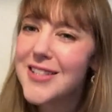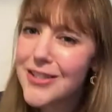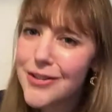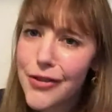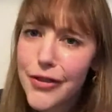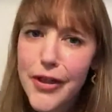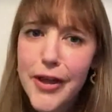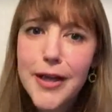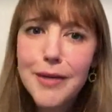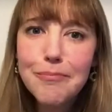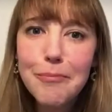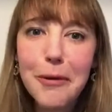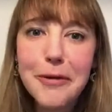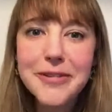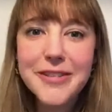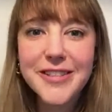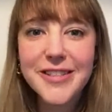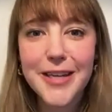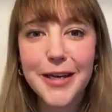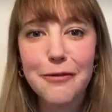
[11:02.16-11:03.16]
think
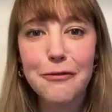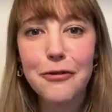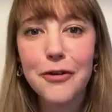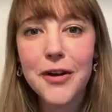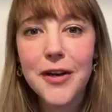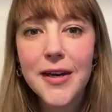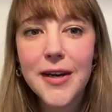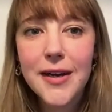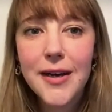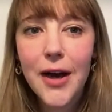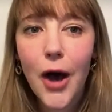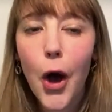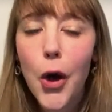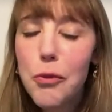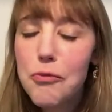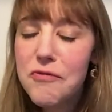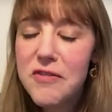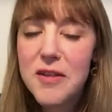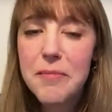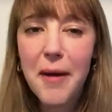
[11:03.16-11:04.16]
positive,
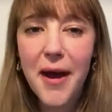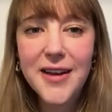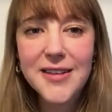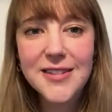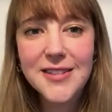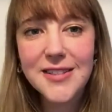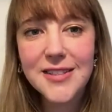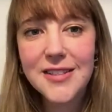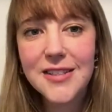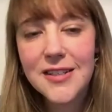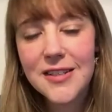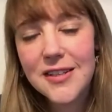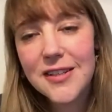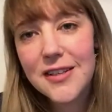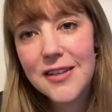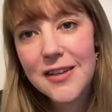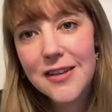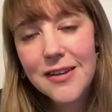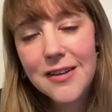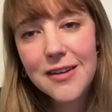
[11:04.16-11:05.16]
hope for the best,
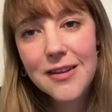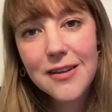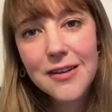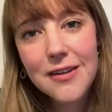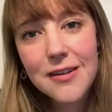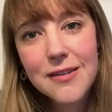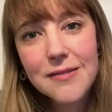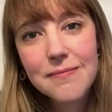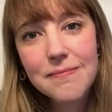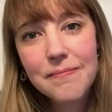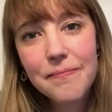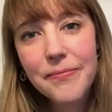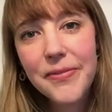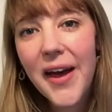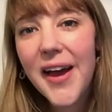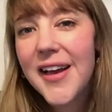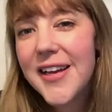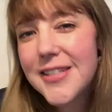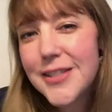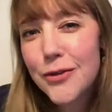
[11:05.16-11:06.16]

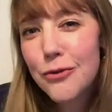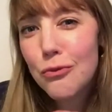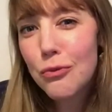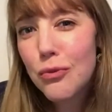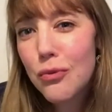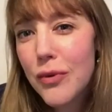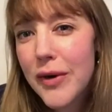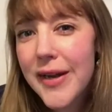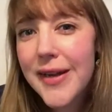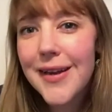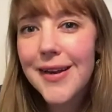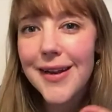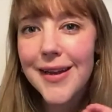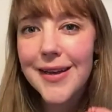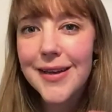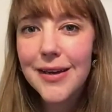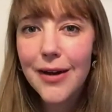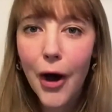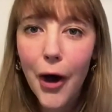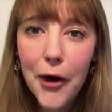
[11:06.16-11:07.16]
that isn't
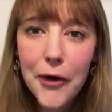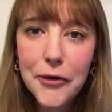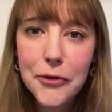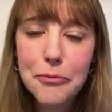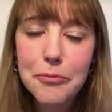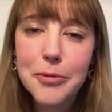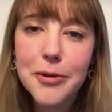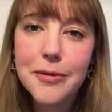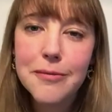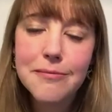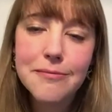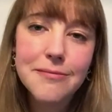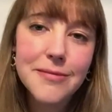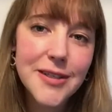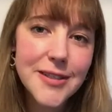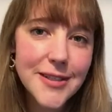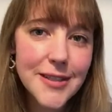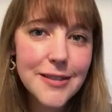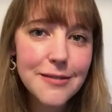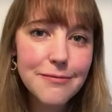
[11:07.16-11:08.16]
really hope,
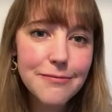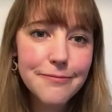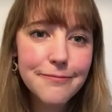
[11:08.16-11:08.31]
is it?